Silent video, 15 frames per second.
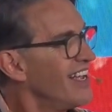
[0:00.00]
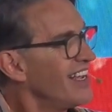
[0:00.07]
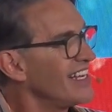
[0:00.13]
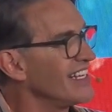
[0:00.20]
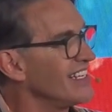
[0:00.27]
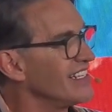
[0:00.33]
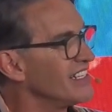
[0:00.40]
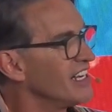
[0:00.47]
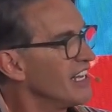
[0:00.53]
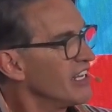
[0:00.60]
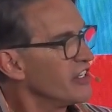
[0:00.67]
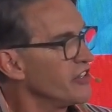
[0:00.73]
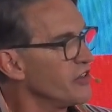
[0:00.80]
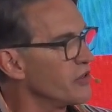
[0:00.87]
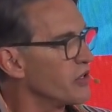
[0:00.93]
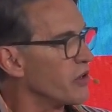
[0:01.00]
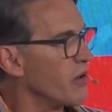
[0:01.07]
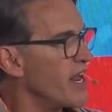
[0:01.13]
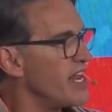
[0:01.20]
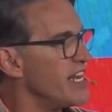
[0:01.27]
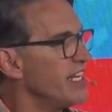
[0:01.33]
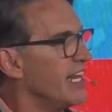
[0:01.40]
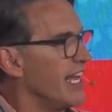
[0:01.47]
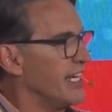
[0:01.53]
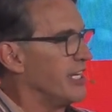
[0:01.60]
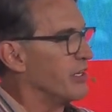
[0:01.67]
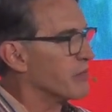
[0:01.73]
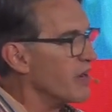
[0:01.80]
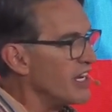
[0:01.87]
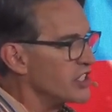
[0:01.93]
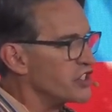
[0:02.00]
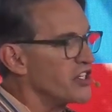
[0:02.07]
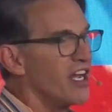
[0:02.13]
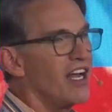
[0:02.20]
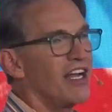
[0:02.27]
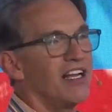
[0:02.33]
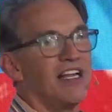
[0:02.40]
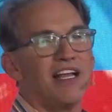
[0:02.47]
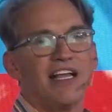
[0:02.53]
in Ukraine, and in Russia,